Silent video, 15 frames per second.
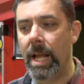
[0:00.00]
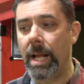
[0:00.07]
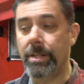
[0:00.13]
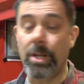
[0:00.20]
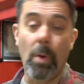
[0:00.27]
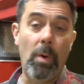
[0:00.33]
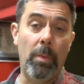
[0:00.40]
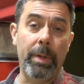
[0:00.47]
And
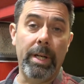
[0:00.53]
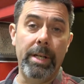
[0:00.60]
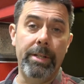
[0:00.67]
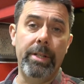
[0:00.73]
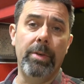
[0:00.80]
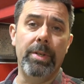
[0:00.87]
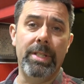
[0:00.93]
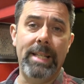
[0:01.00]
so what we're going
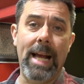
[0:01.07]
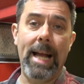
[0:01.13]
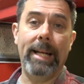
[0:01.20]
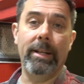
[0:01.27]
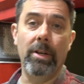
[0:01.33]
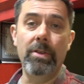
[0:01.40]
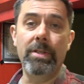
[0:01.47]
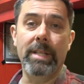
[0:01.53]
to do is
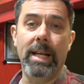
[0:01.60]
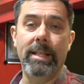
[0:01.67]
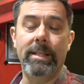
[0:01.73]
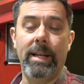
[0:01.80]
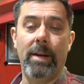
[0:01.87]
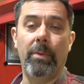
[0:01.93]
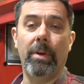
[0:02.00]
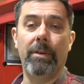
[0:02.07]
diagnose that
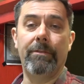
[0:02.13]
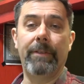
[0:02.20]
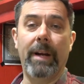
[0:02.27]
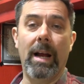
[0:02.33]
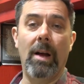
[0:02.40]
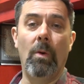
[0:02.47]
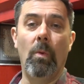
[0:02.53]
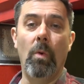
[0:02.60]
today. We're going to
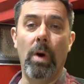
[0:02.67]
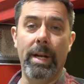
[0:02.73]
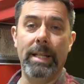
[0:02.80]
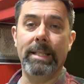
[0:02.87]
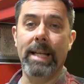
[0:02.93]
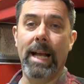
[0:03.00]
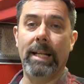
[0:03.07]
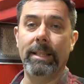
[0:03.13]
figure out what
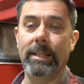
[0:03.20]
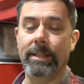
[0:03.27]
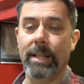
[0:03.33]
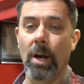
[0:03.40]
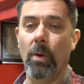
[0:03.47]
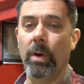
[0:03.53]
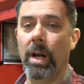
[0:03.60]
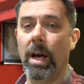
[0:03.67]
exactly is
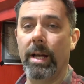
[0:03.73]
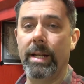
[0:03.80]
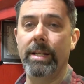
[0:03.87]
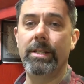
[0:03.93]
going on.